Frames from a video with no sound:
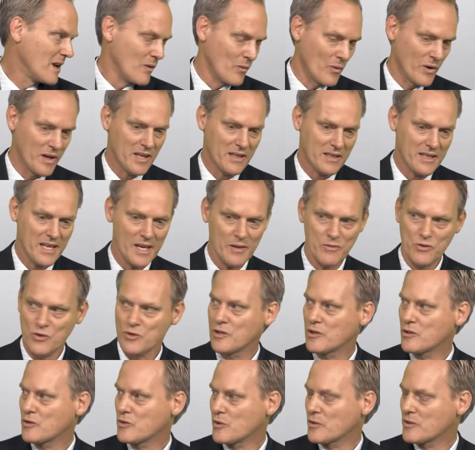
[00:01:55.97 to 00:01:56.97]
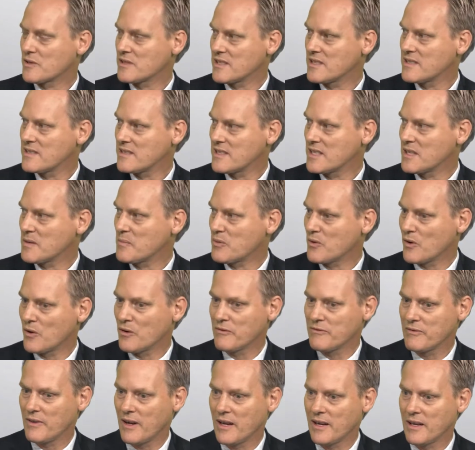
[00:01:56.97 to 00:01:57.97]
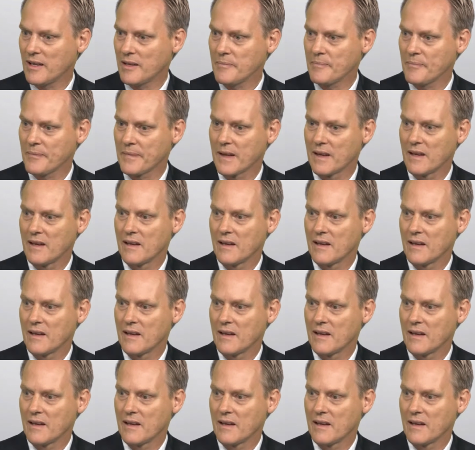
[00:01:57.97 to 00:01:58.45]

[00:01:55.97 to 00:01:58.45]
When it comes to the toxicity profile,